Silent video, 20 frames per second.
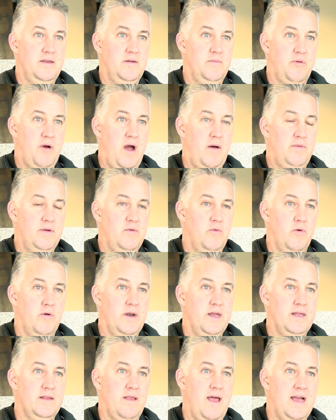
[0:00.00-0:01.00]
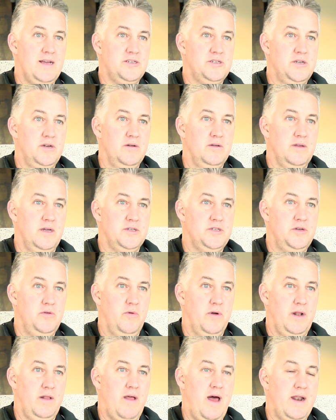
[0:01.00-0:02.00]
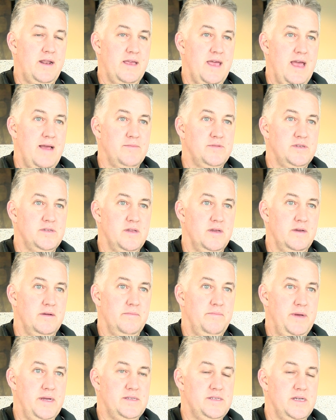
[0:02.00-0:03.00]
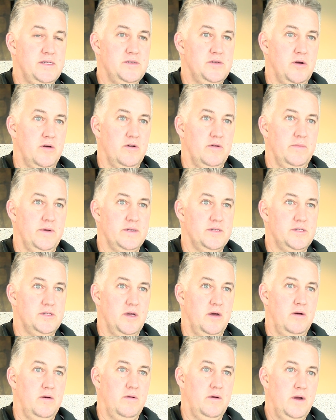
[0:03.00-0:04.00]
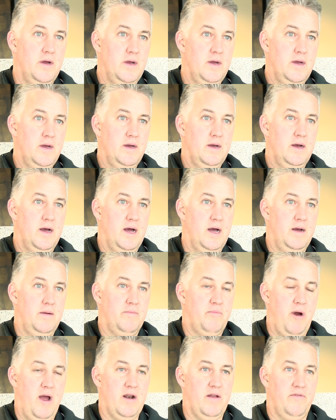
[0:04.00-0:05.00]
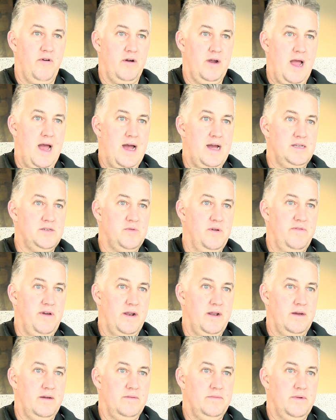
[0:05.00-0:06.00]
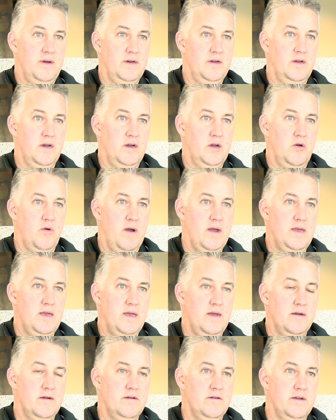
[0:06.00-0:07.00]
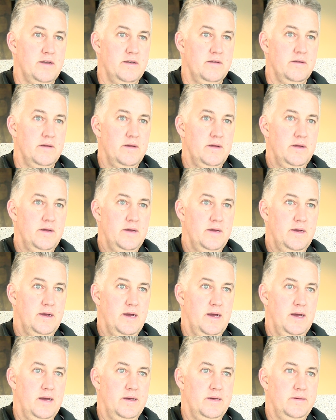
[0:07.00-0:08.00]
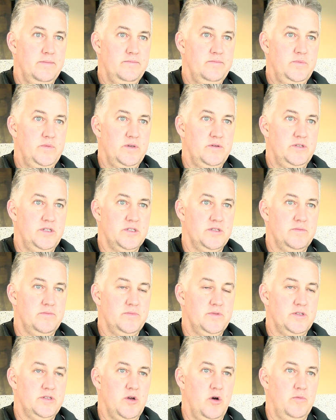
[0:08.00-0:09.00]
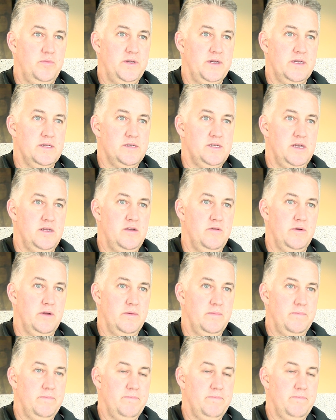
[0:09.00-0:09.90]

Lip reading: you probably weren't in last year unless you won a lot of games in the Big Ten tournament. So proud of our guys. We've had a great year, and just hope to continue it.